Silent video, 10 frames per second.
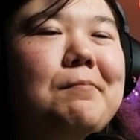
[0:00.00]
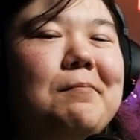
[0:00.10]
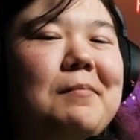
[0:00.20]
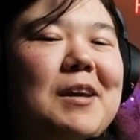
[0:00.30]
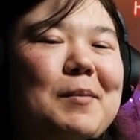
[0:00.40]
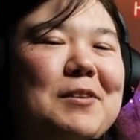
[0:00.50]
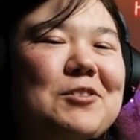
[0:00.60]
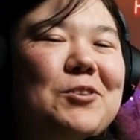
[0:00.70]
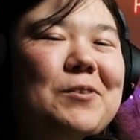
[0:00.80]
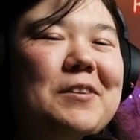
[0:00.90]
Maybe
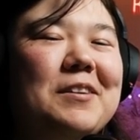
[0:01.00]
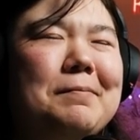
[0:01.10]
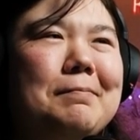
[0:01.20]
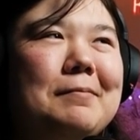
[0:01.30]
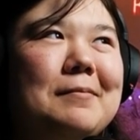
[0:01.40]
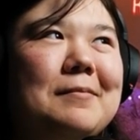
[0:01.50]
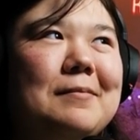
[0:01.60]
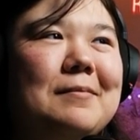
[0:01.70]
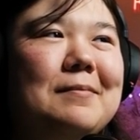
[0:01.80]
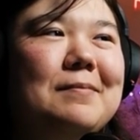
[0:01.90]
Soren.
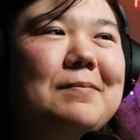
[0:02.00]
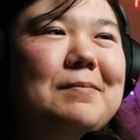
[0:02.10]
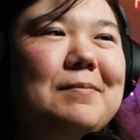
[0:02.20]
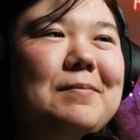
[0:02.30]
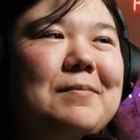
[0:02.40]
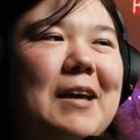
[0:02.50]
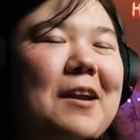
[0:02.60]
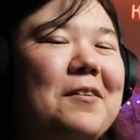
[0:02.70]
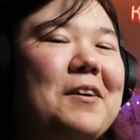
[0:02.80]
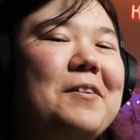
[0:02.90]
I
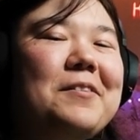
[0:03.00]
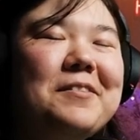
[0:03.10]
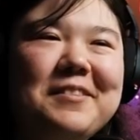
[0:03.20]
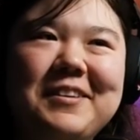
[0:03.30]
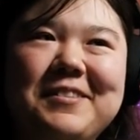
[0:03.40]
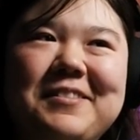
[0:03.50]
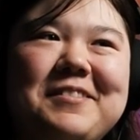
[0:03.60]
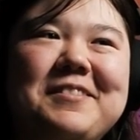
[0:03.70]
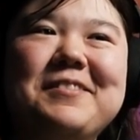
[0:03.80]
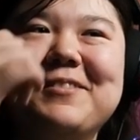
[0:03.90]
don't know.
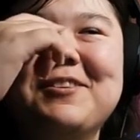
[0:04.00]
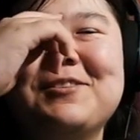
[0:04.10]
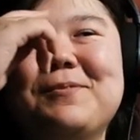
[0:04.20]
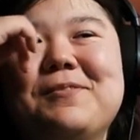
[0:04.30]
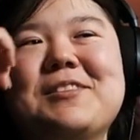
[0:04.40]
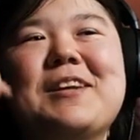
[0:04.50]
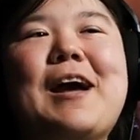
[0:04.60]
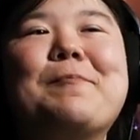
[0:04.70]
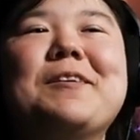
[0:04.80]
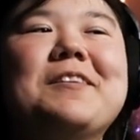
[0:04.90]
Kirsten, what's gonna happen?